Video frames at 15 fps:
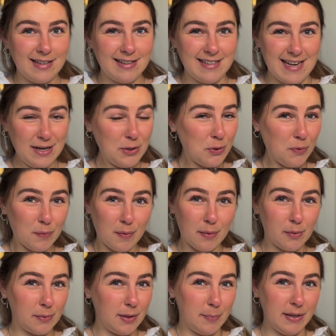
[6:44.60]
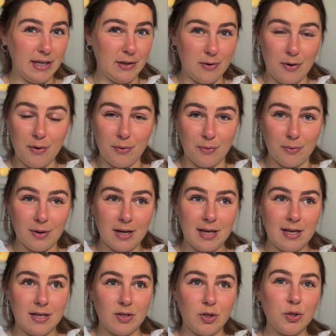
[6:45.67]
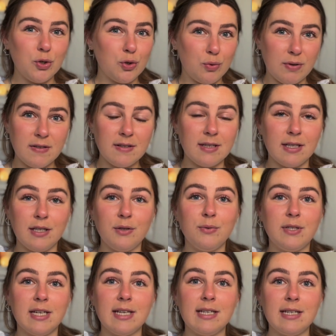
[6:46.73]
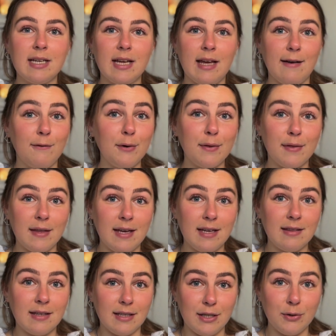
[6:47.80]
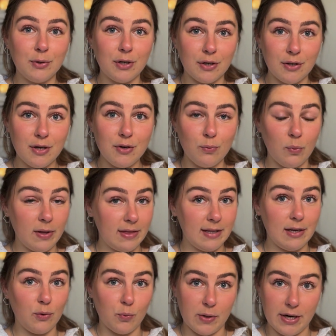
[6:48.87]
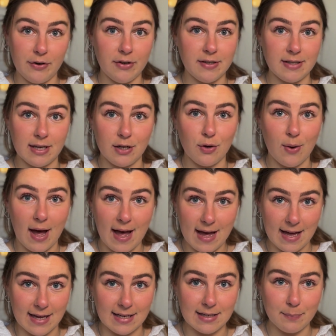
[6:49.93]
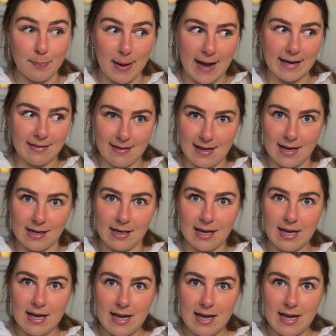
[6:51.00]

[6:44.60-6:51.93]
The answer would probably be no. Just trust that you did everything that you could with the awareness that you had back then,